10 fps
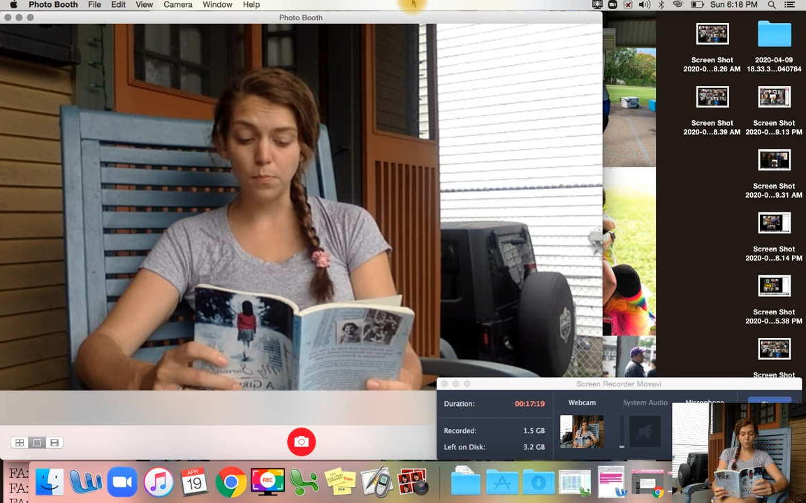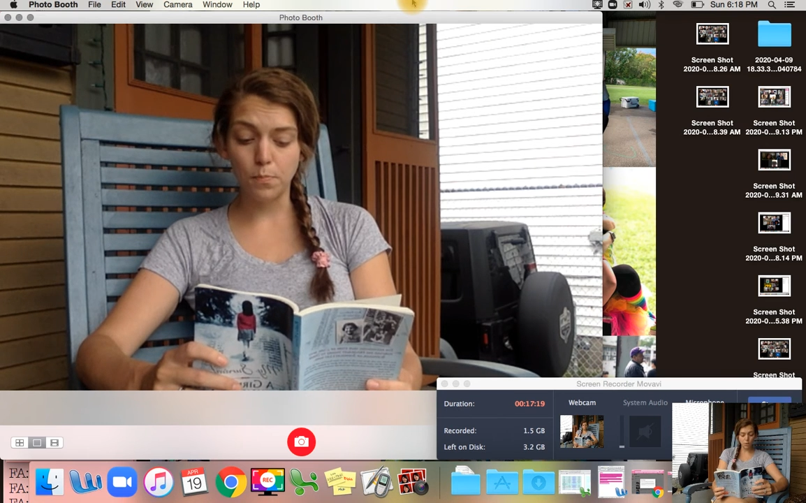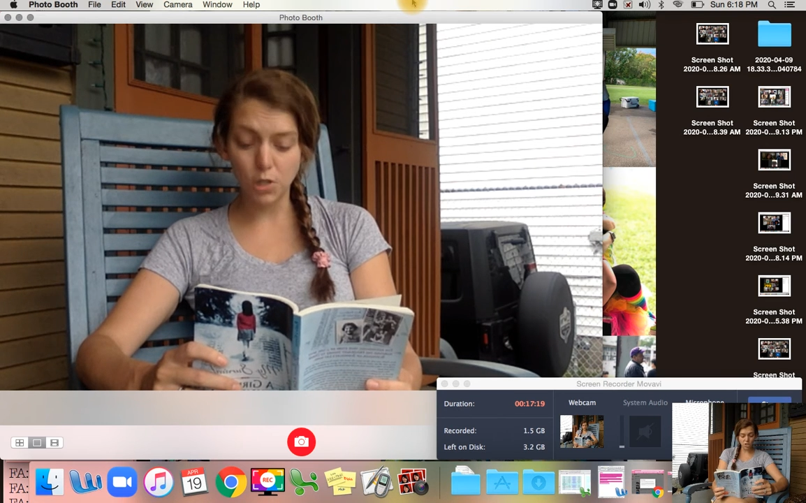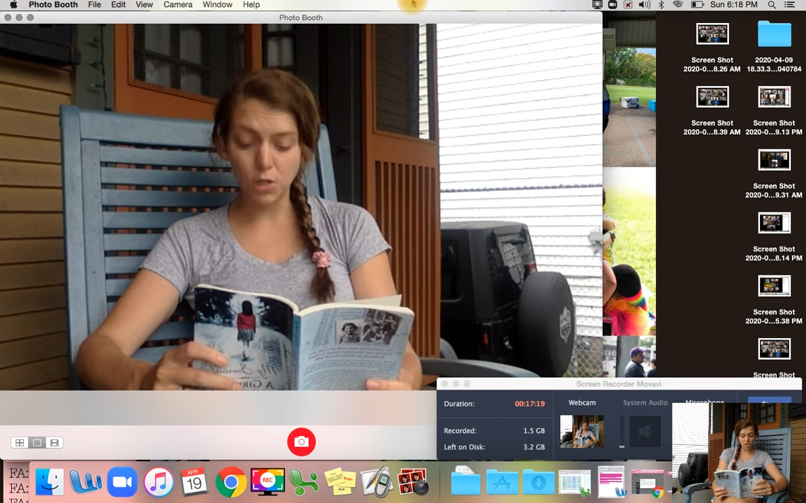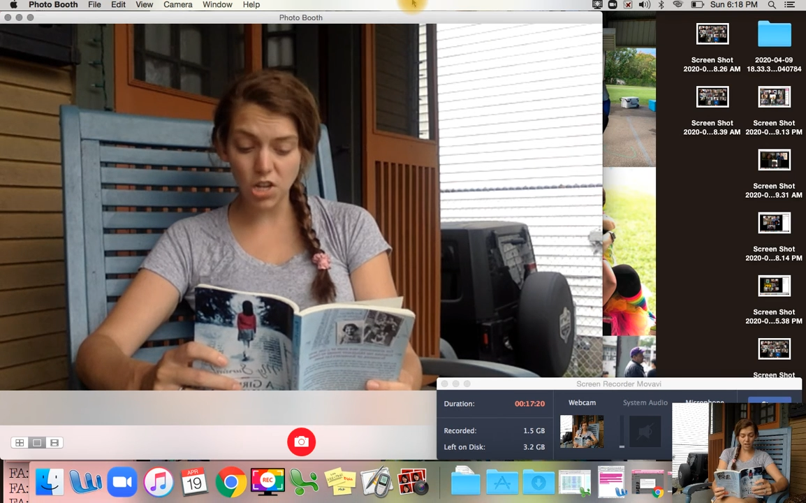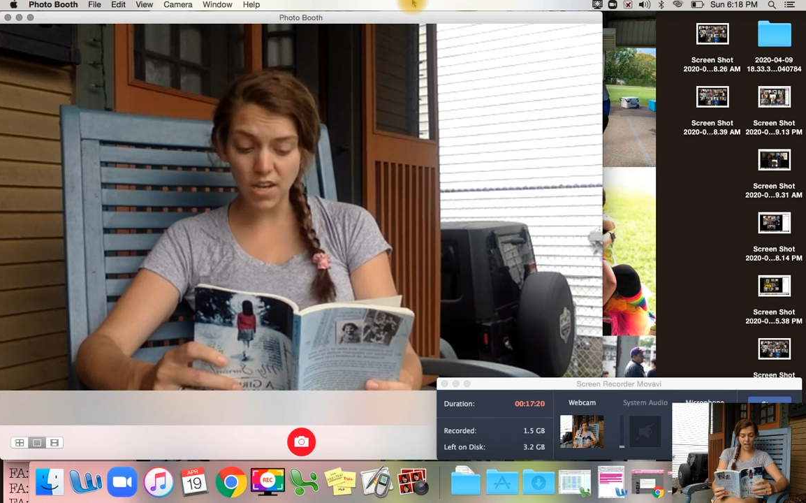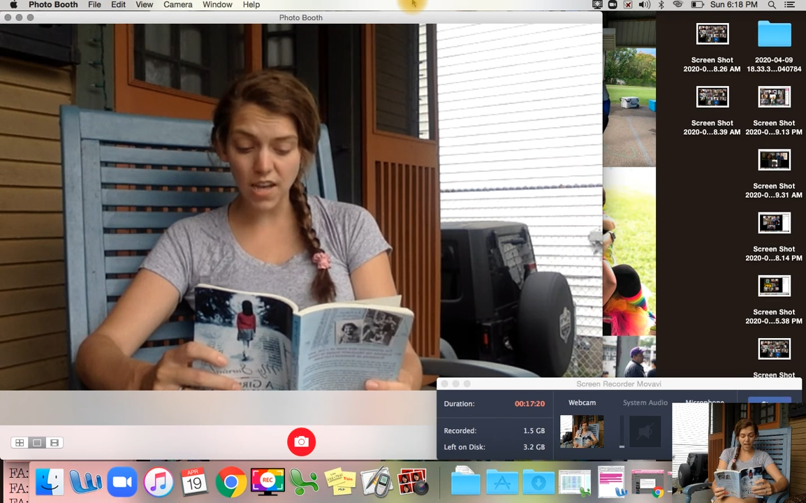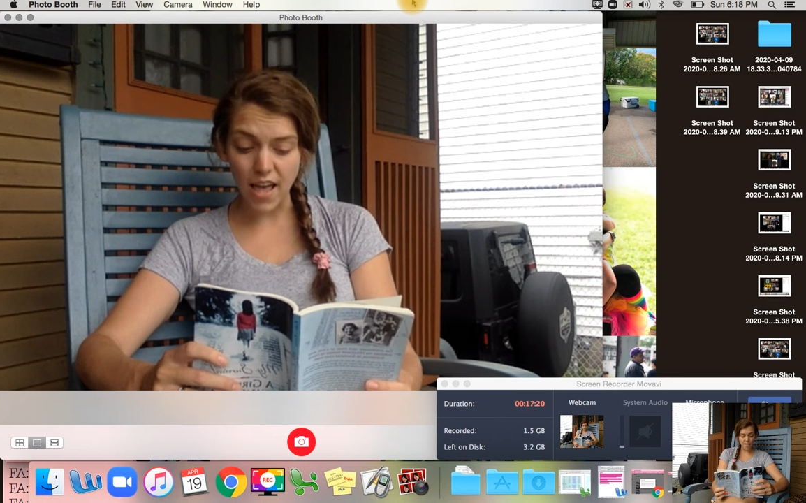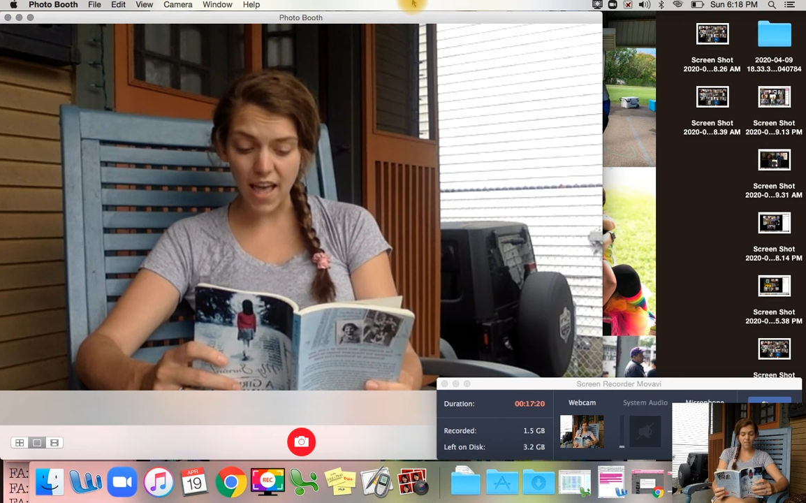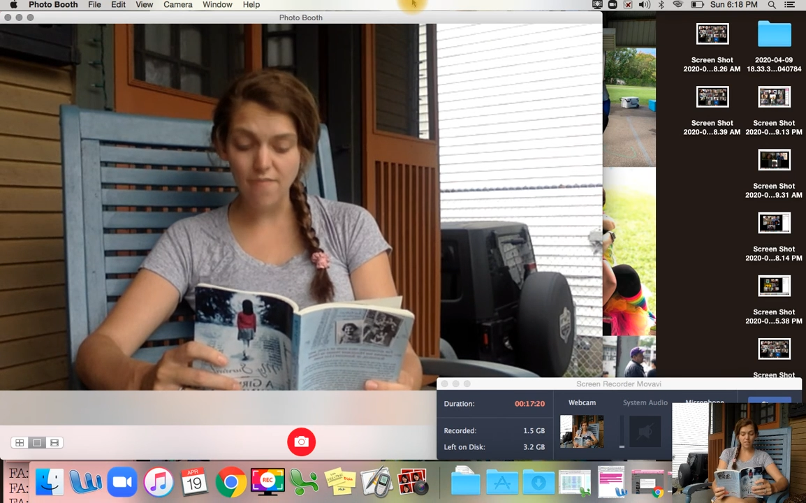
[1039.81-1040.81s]
pushing
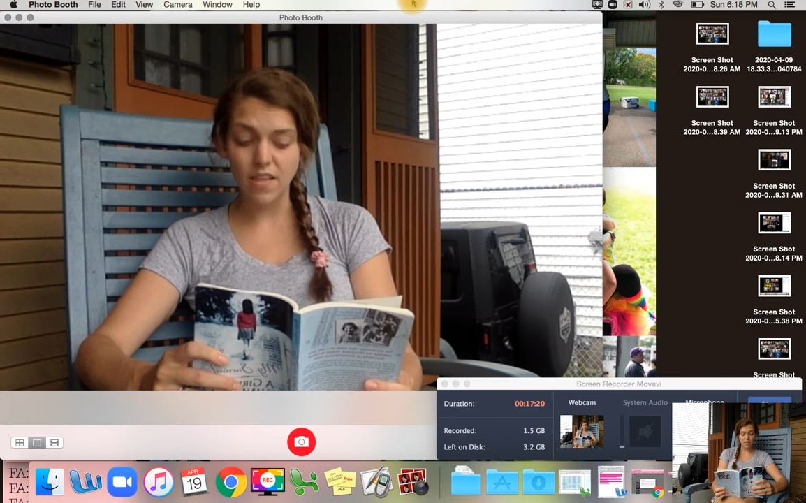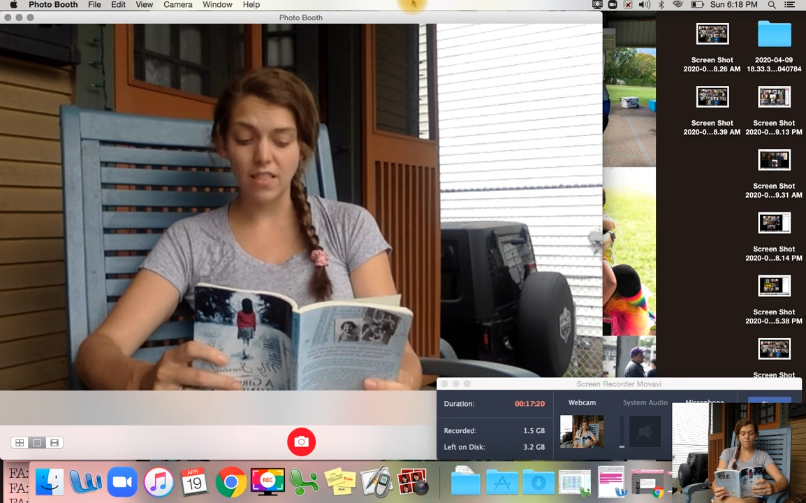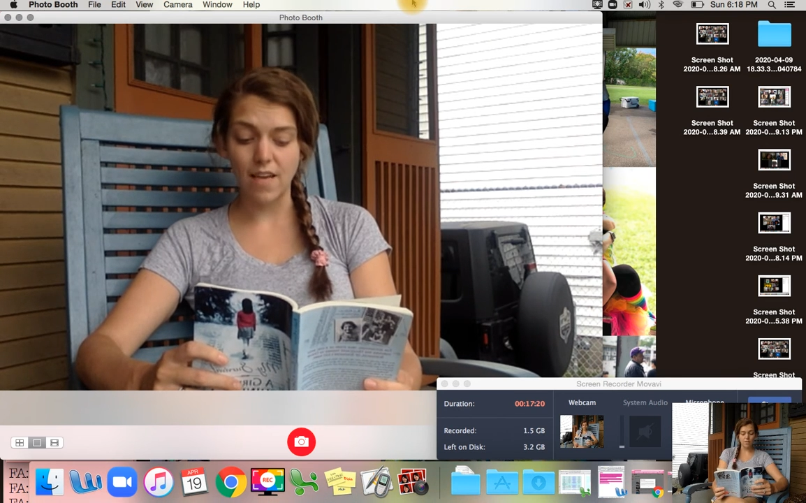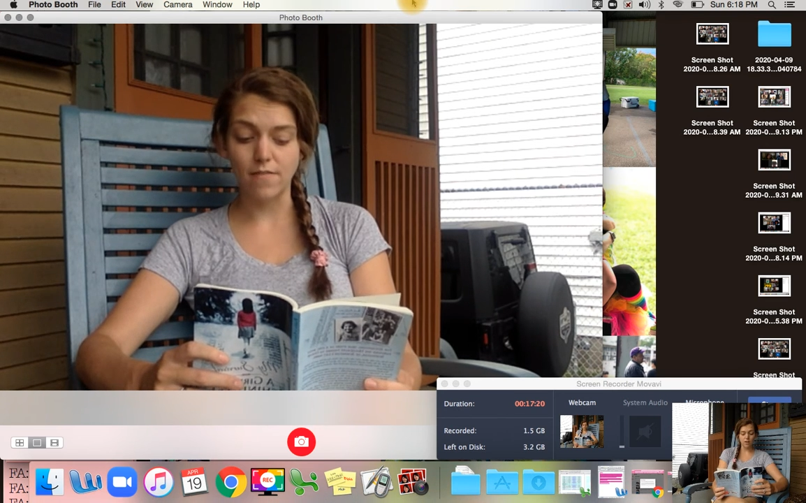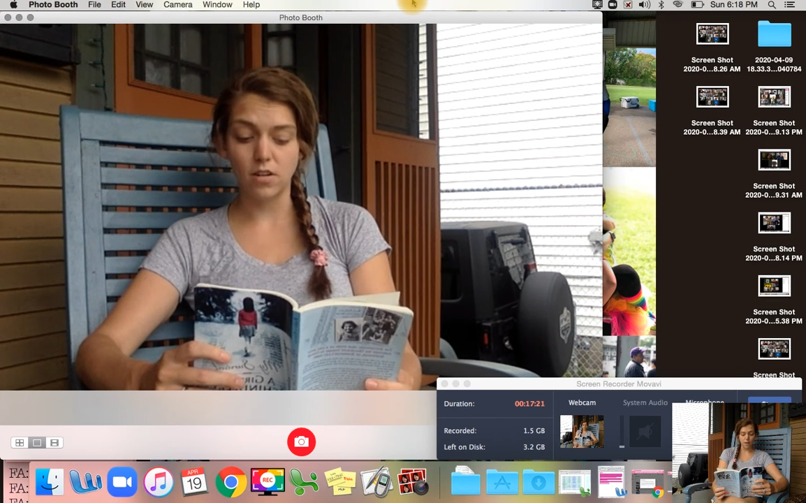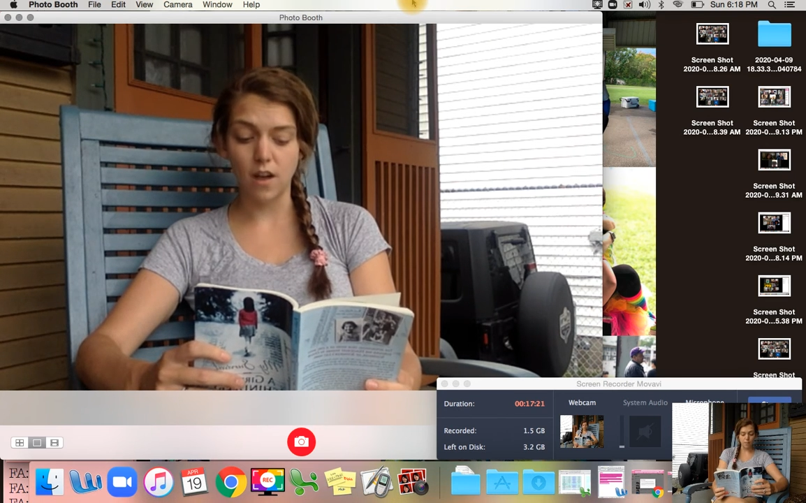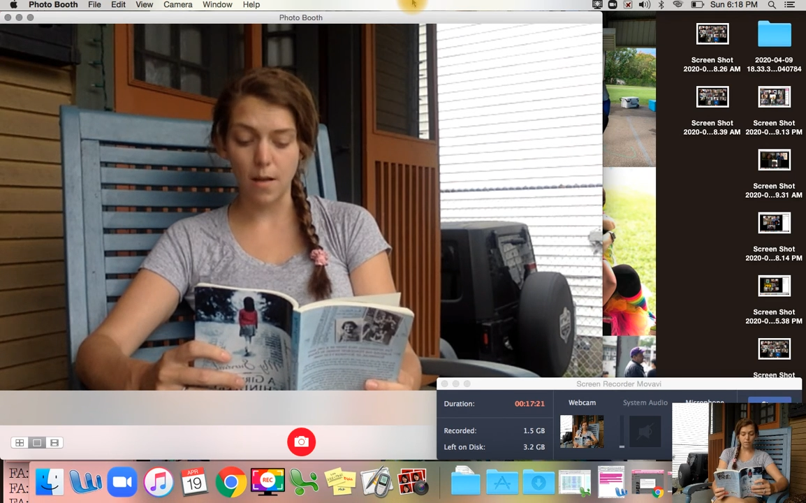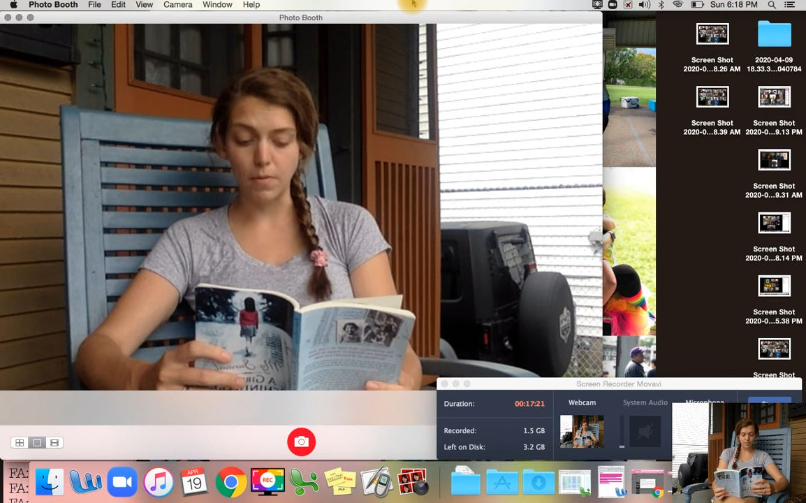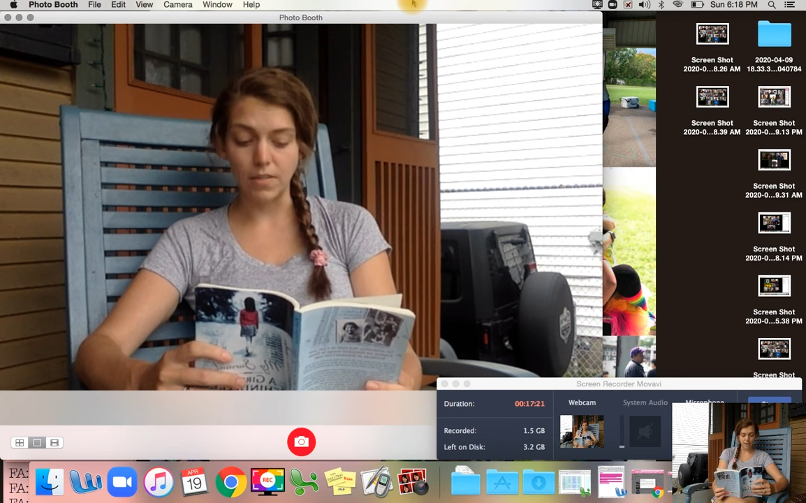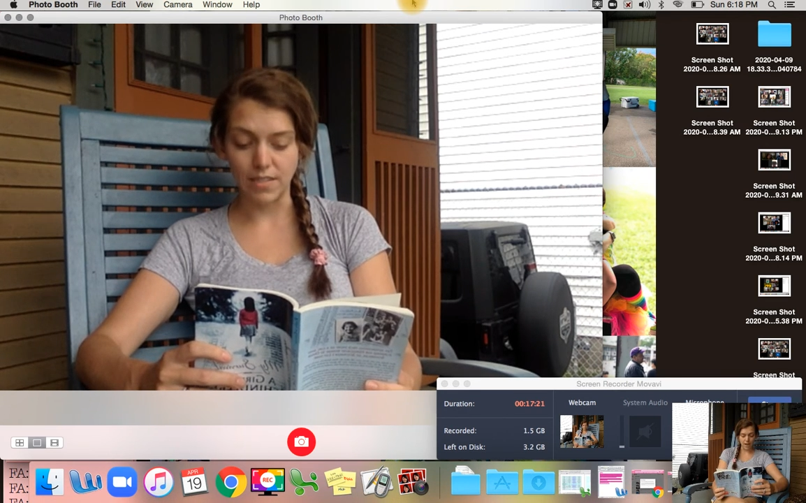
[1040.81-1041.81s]
a heavy lever
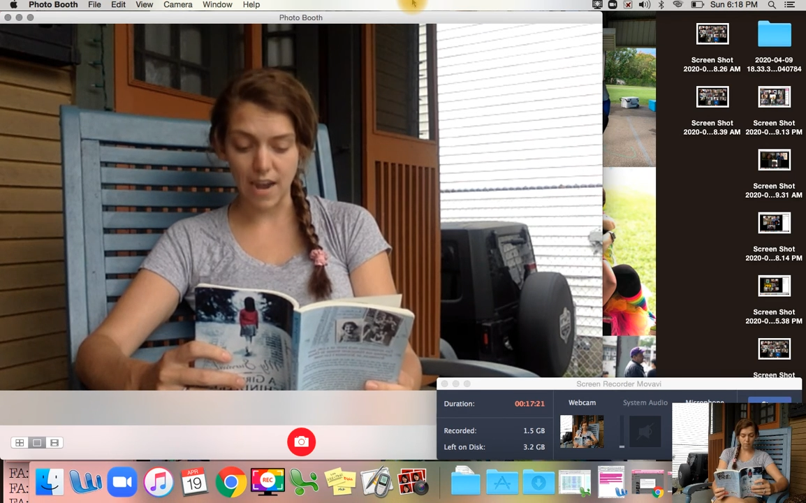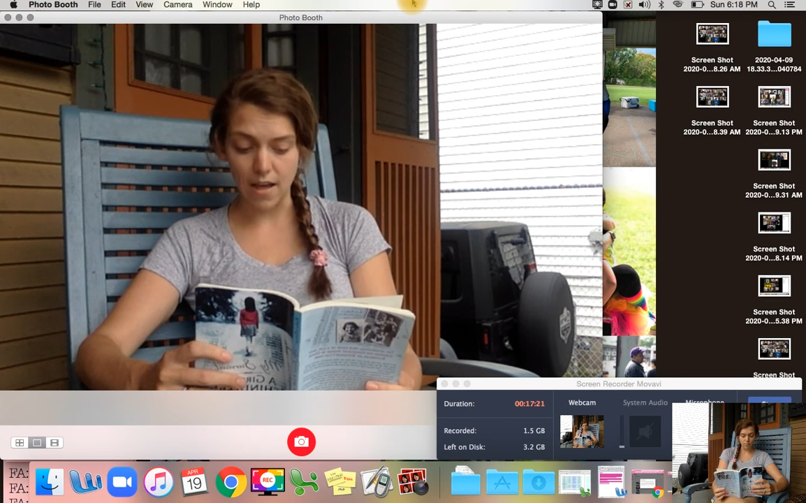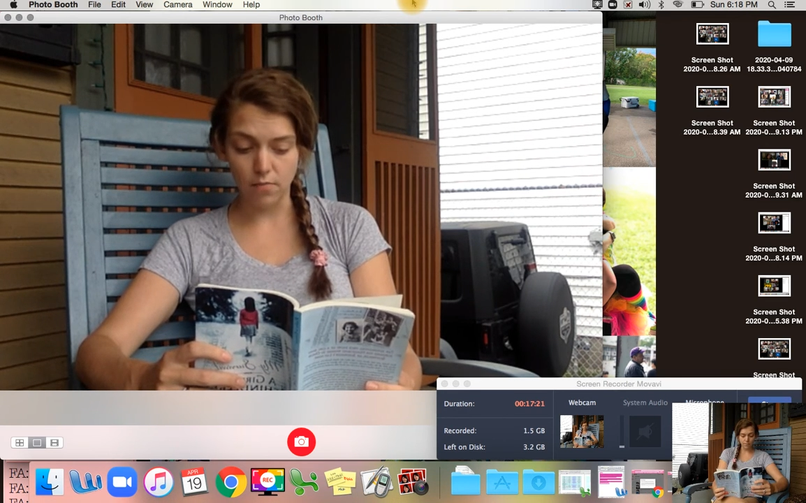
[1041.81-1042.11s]
up and down.